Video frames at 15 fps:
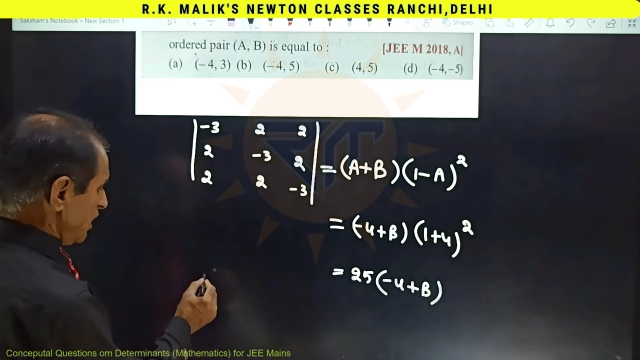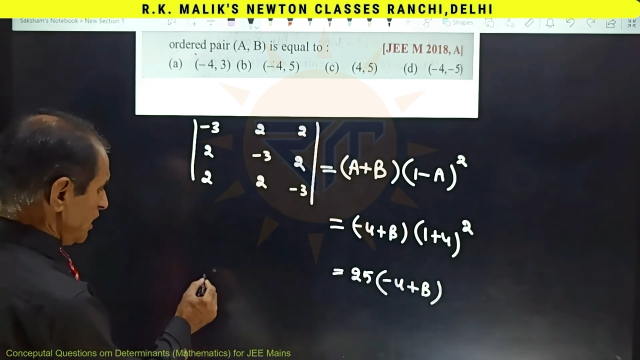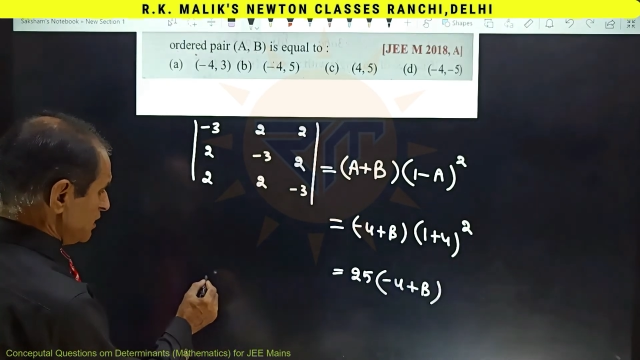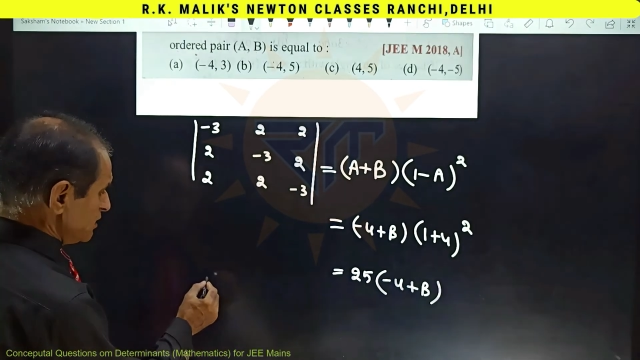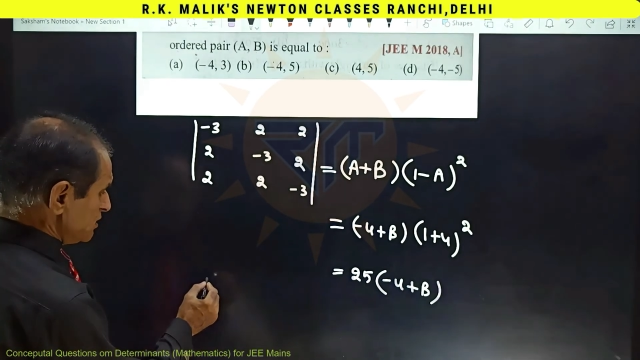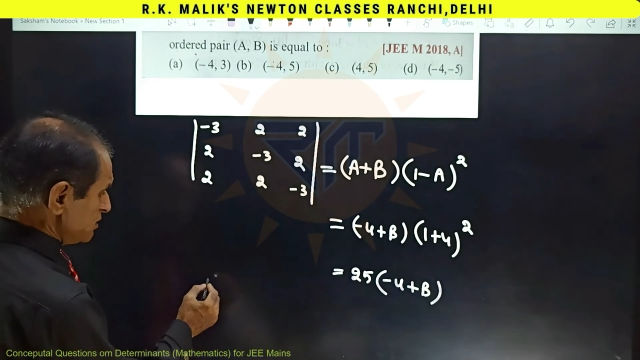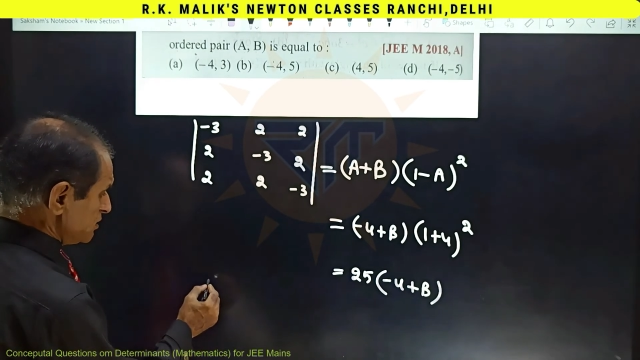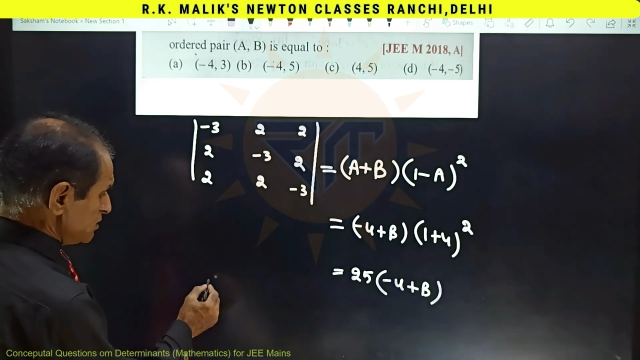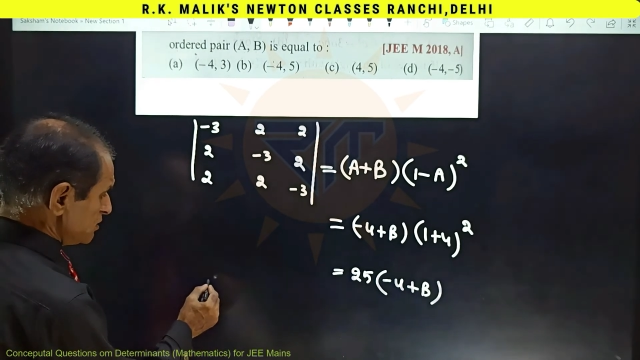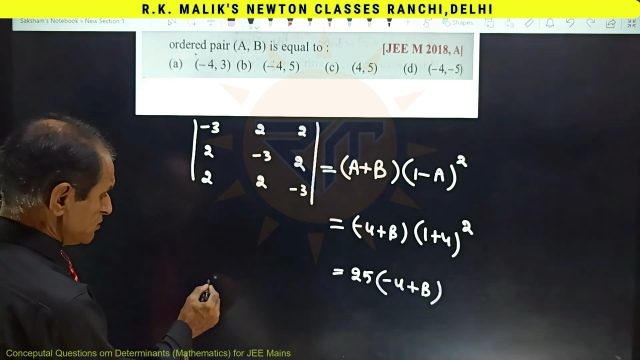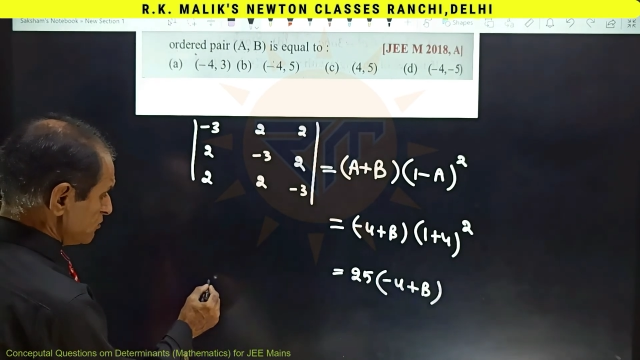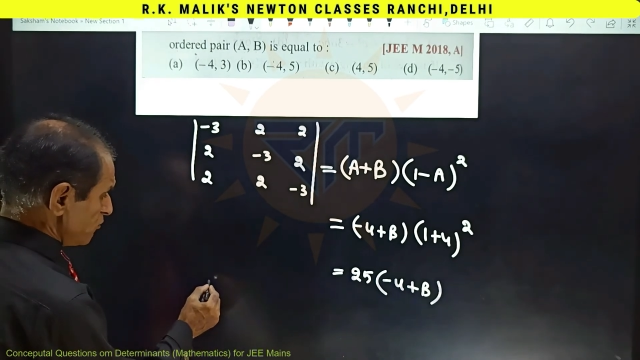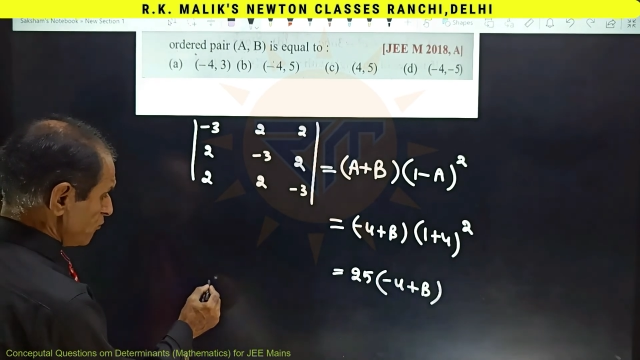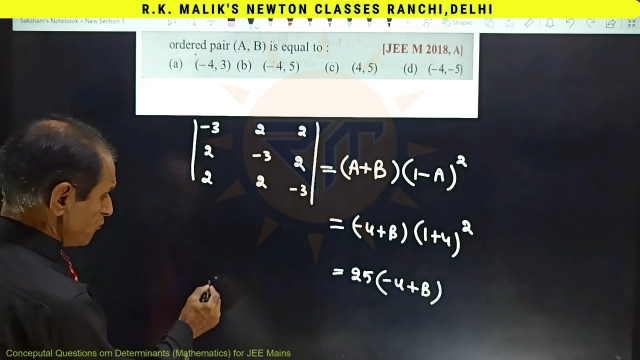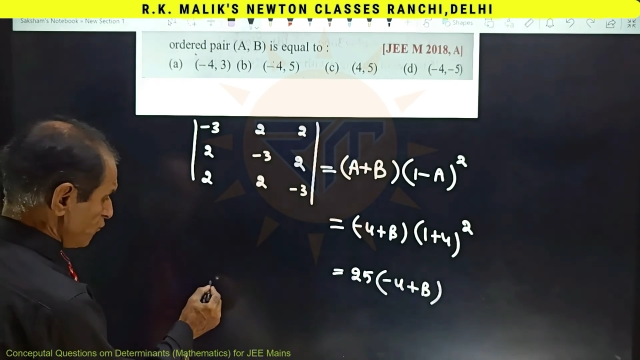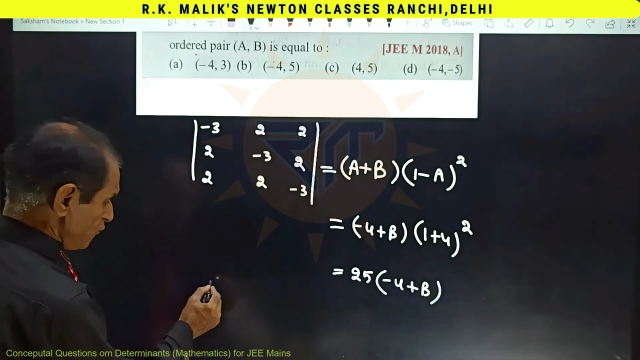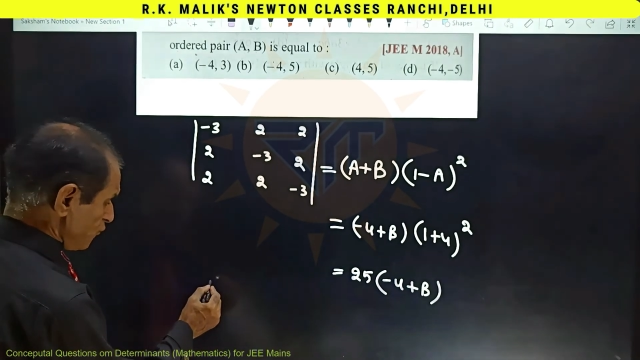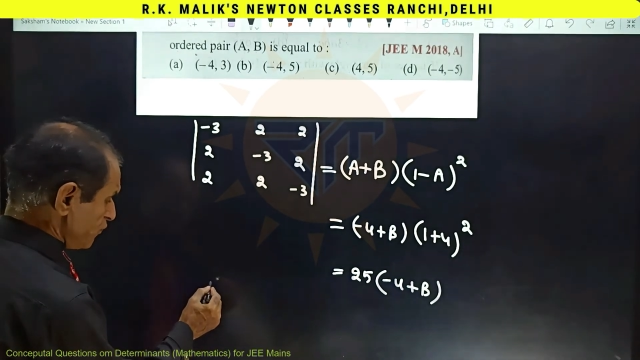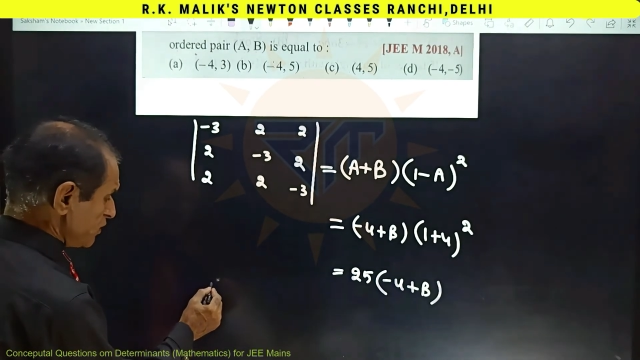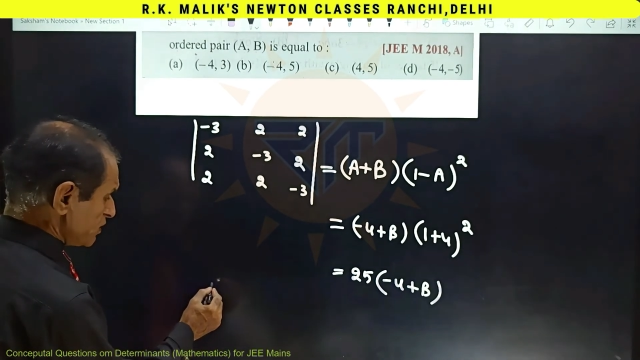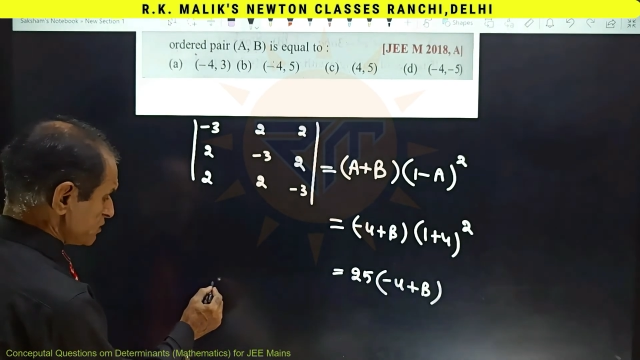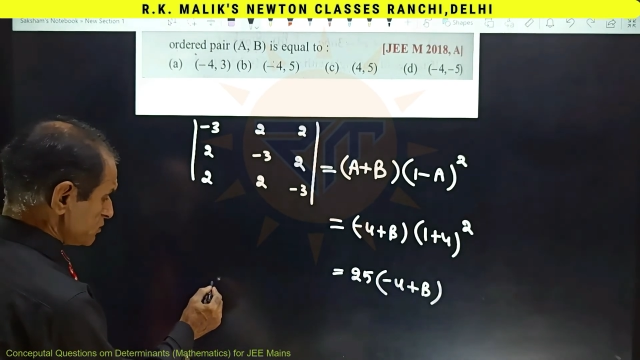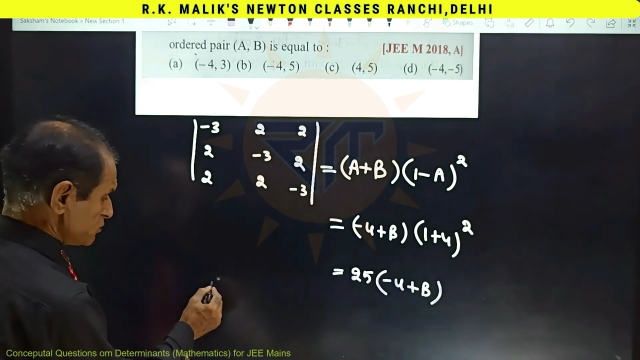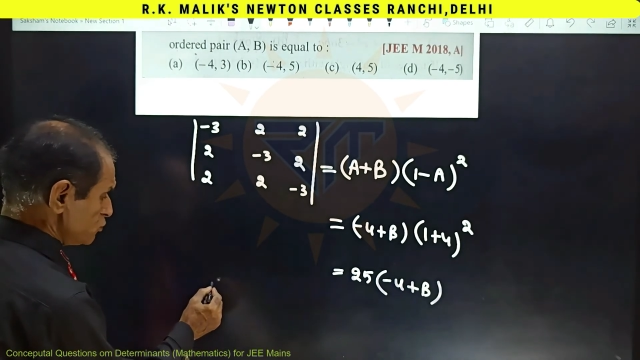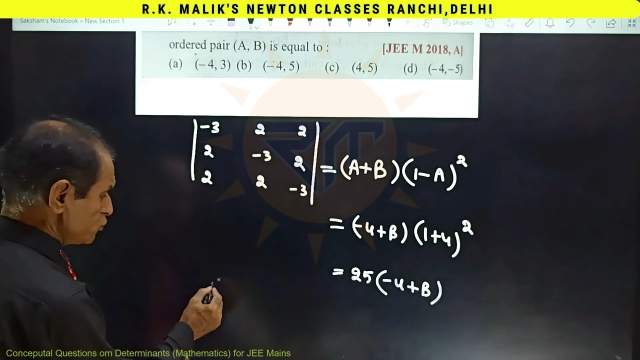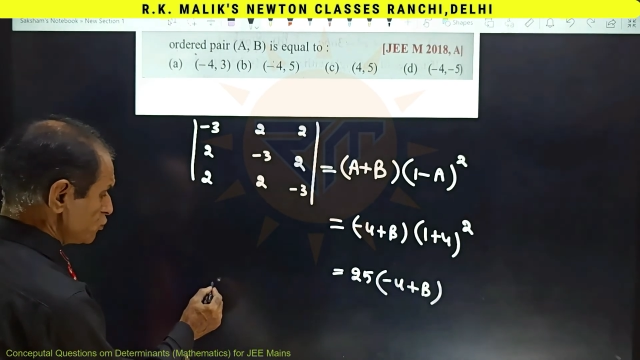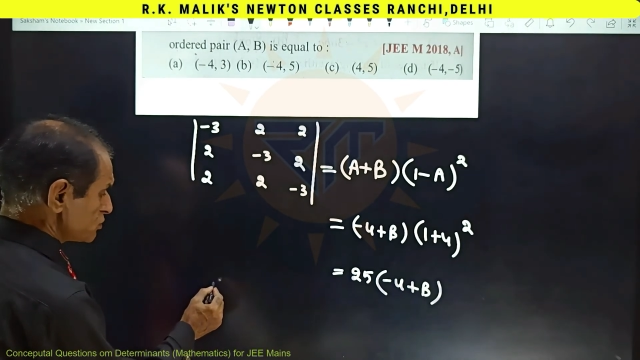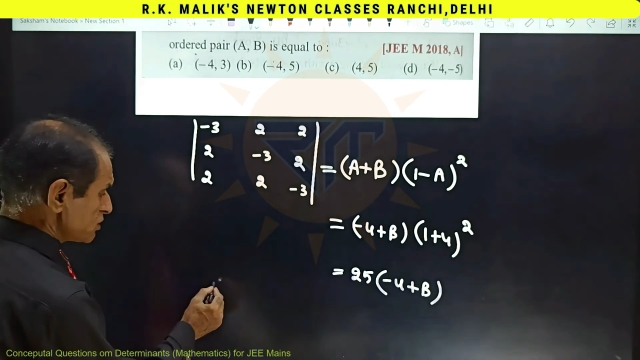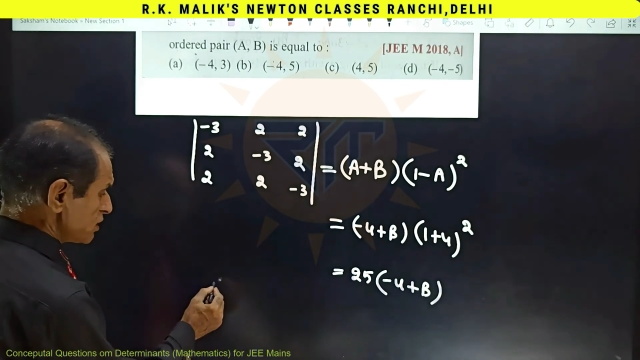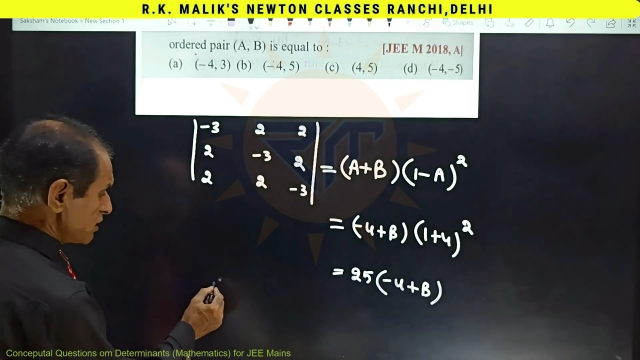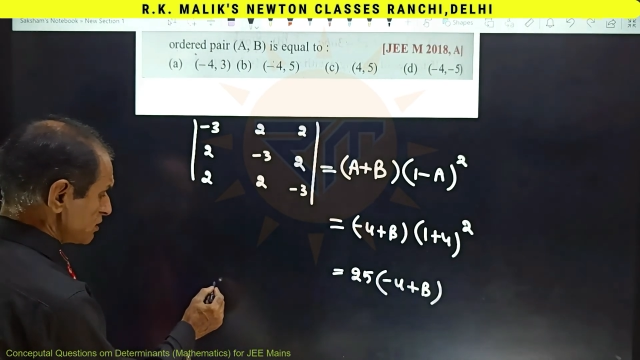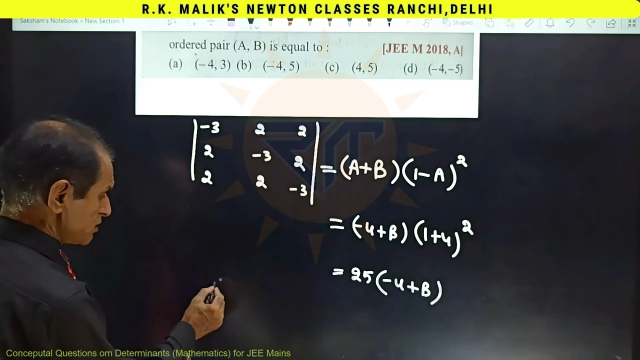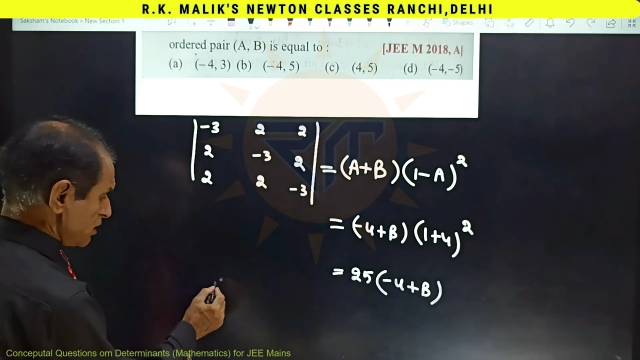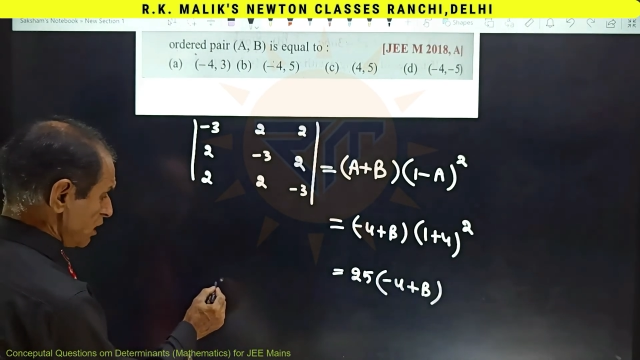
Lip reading: I first use the